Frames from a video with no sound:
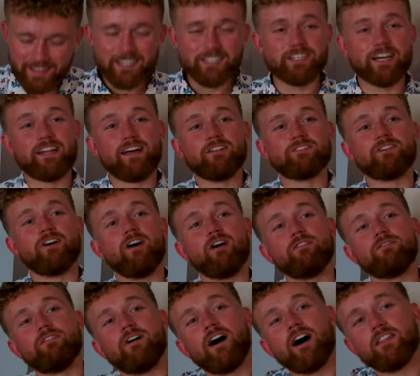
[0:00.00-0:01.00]
Shout out to all
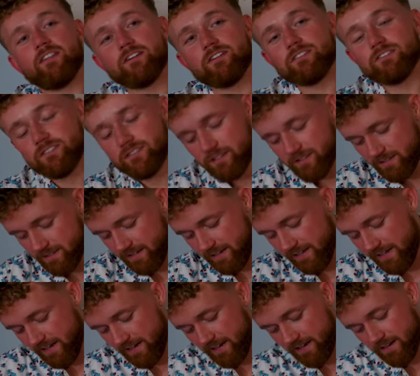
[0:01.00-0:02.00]
fathers
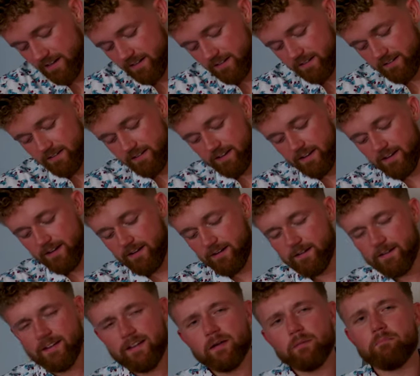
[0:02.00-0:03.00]
and
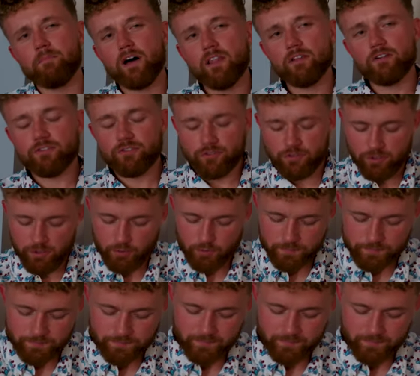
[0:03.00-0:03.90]
mothers too.